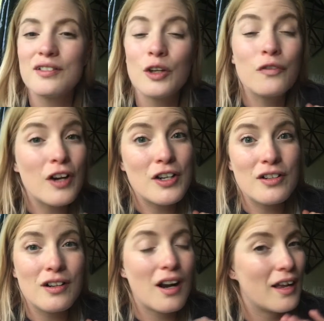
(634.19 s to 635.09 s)
so
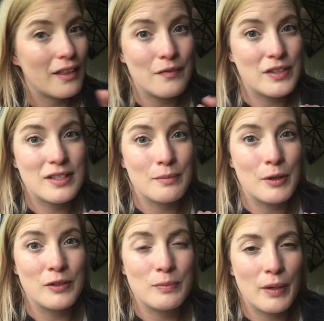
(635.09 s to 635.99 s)
far I love this the most.